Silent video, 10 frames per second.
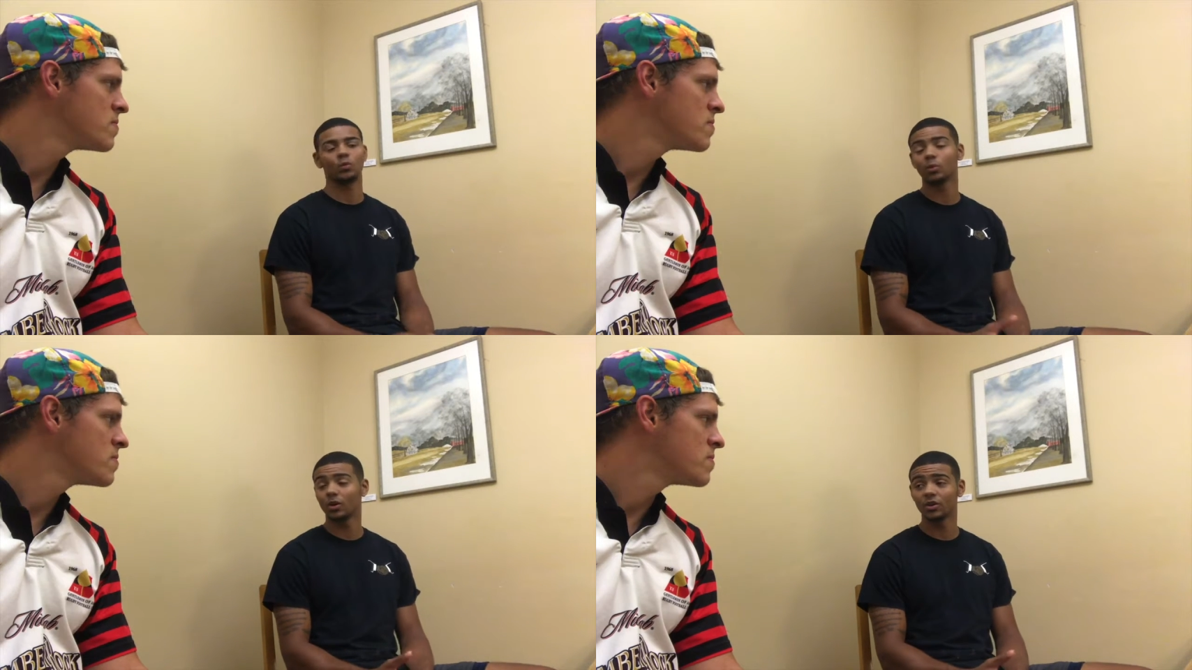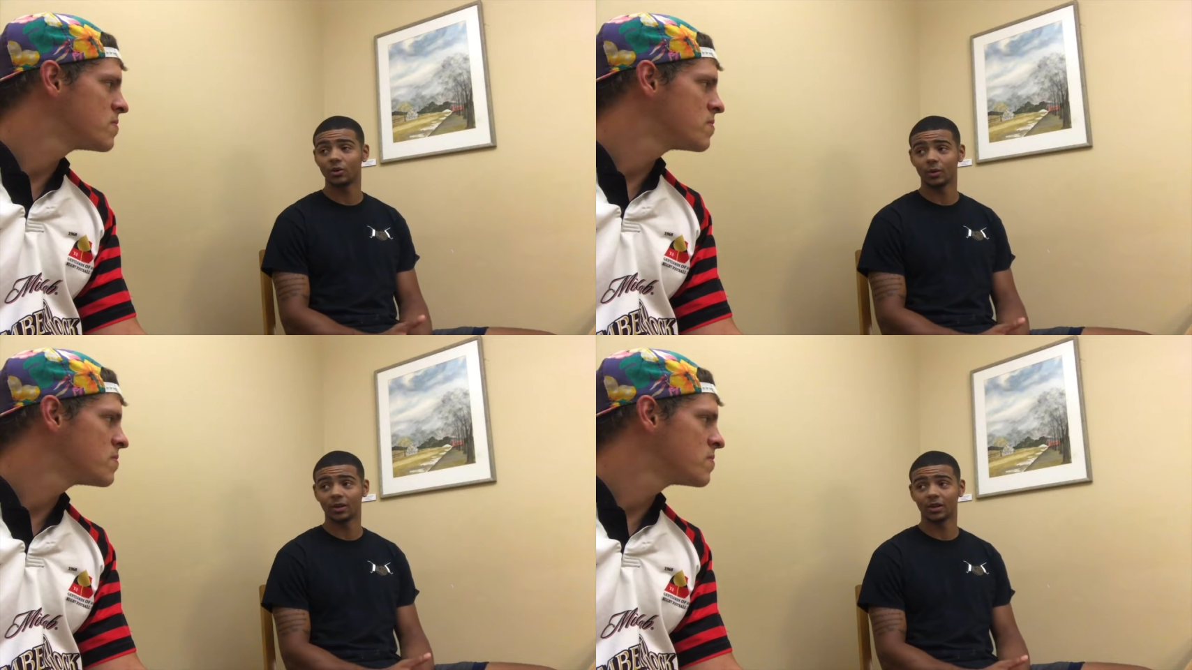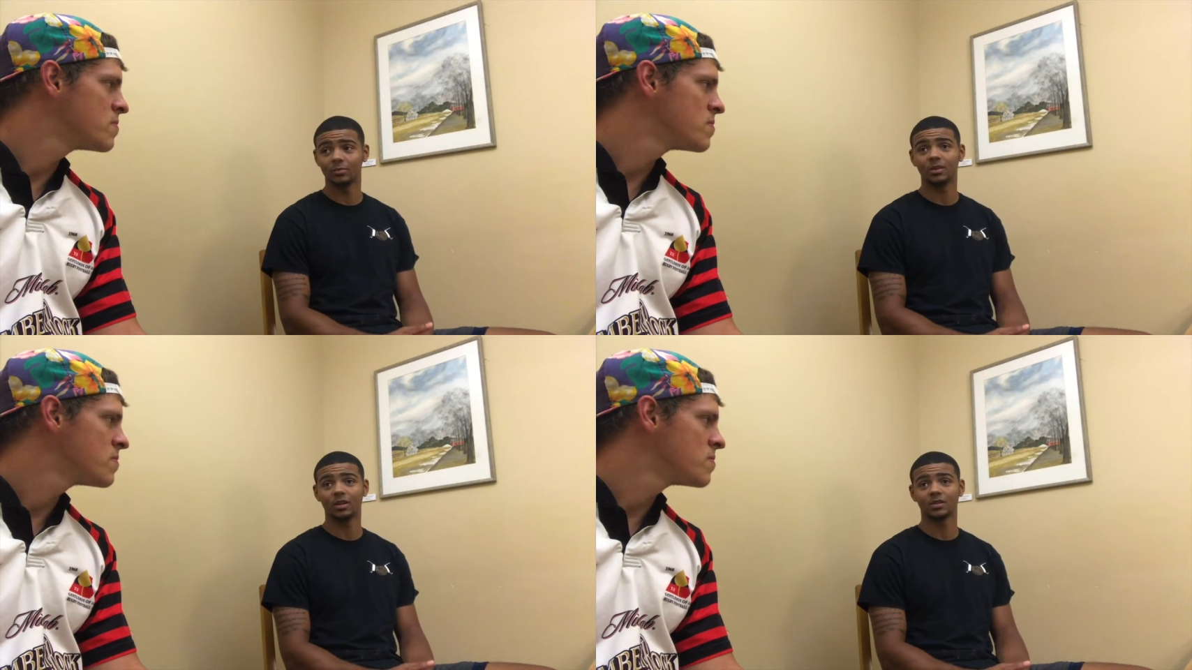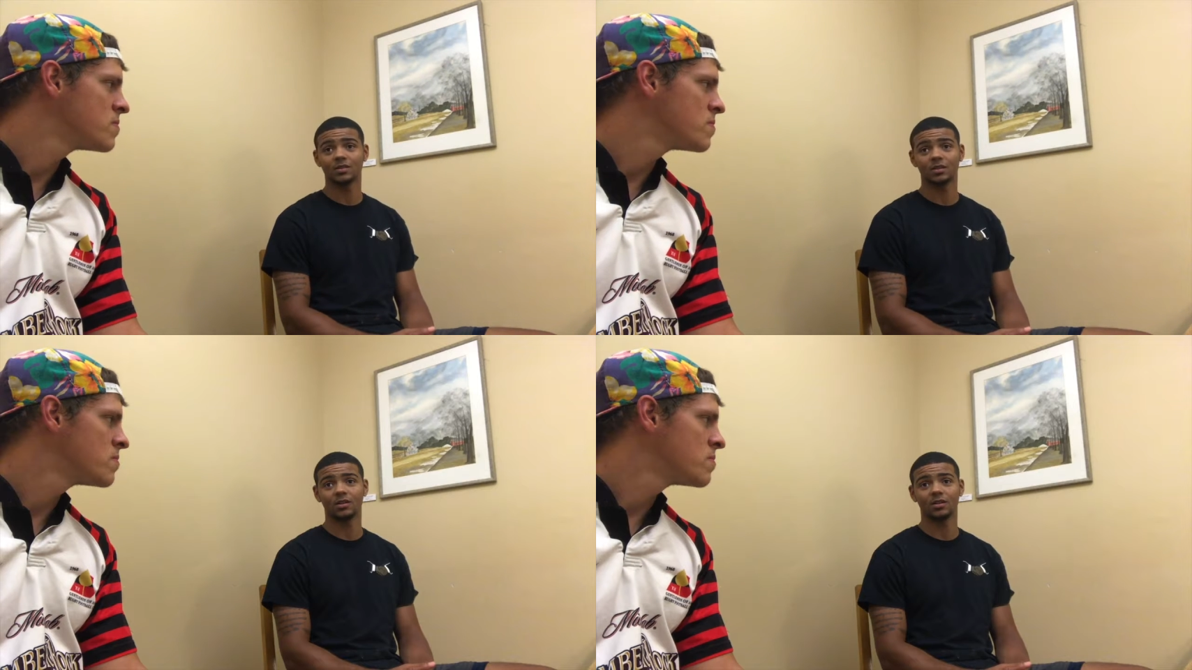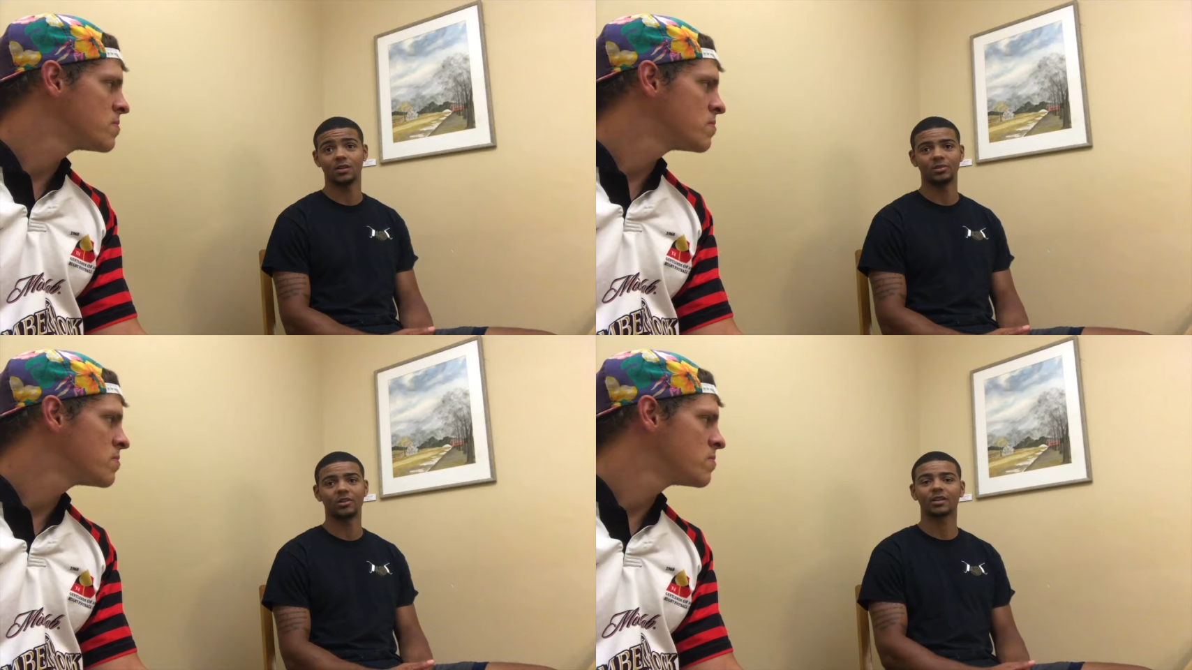Speaker 1: What we're doing could be
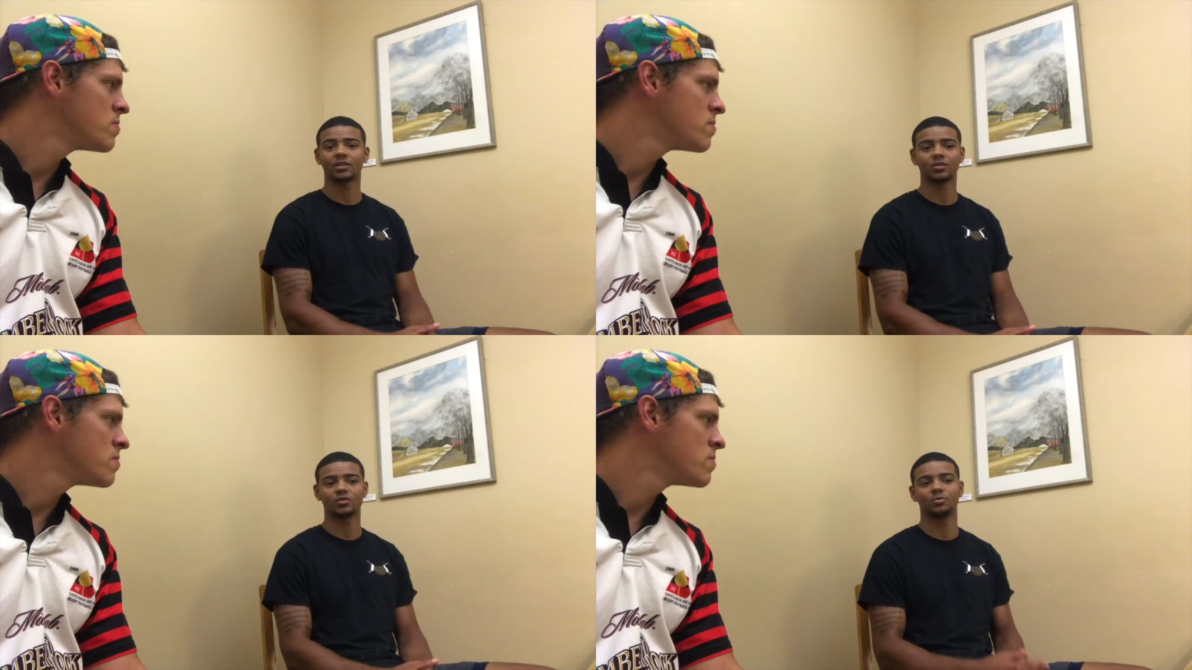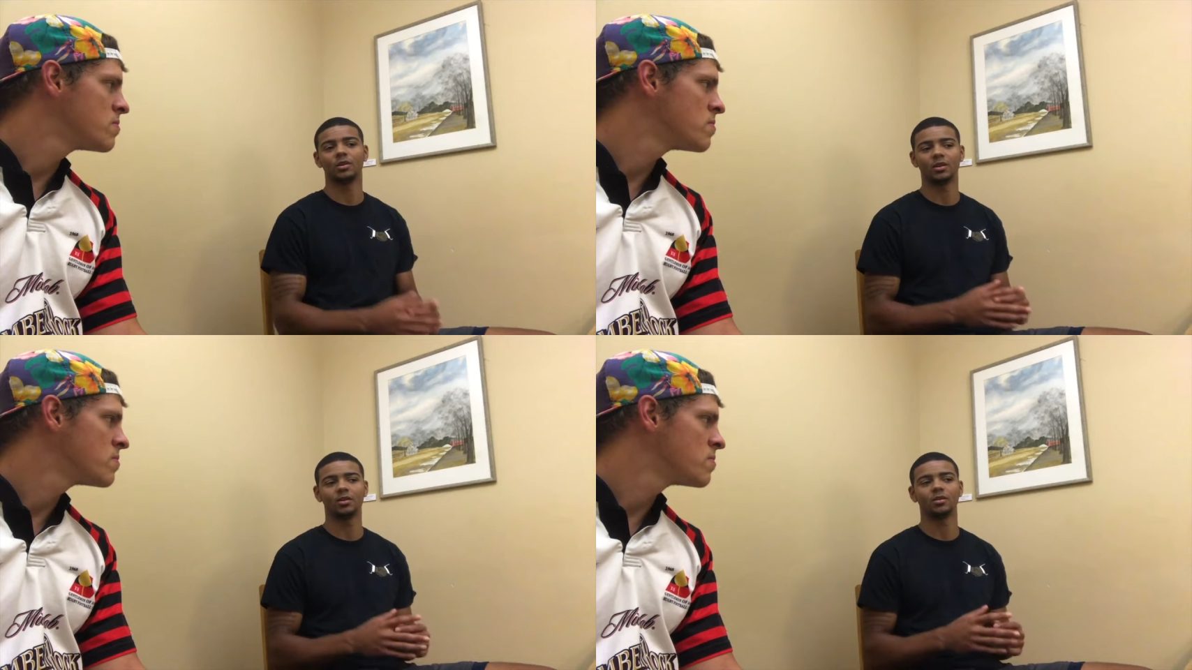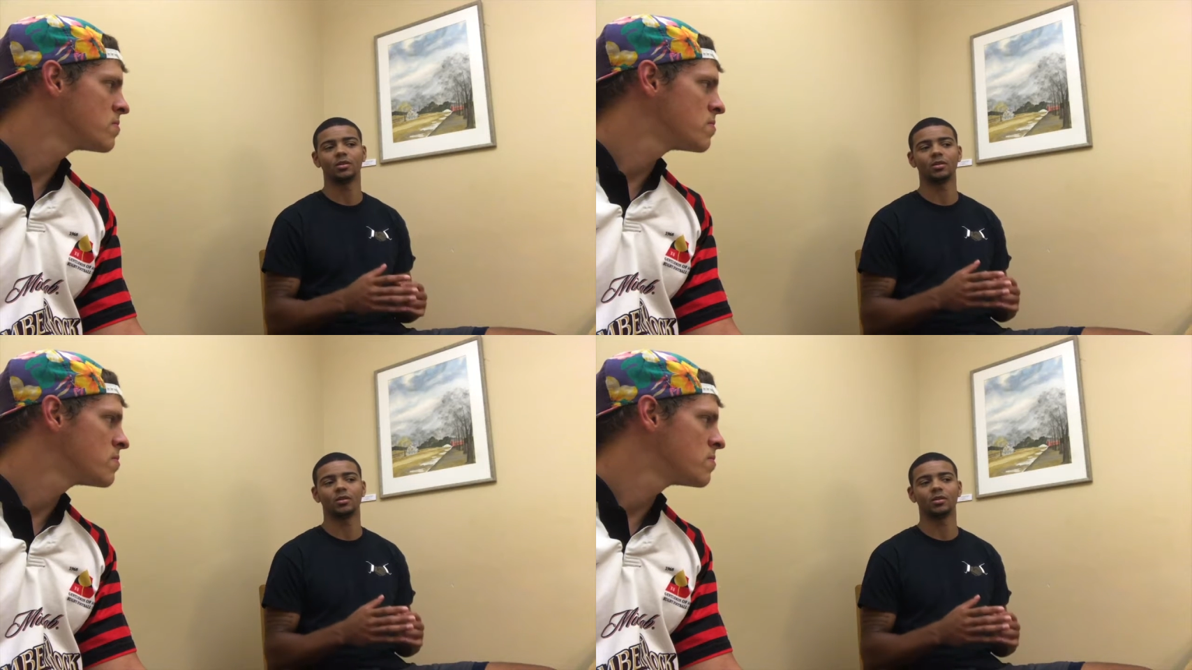considered directing social media